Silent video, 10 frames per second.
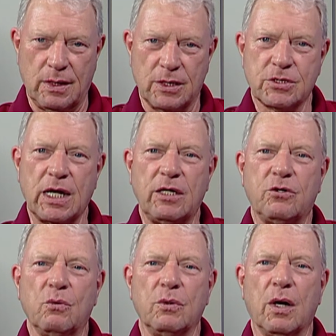Stay
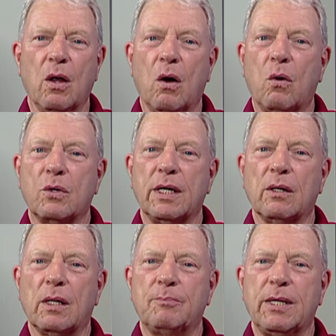tuned. Oakdale
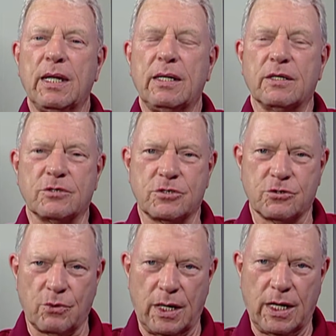Update is straight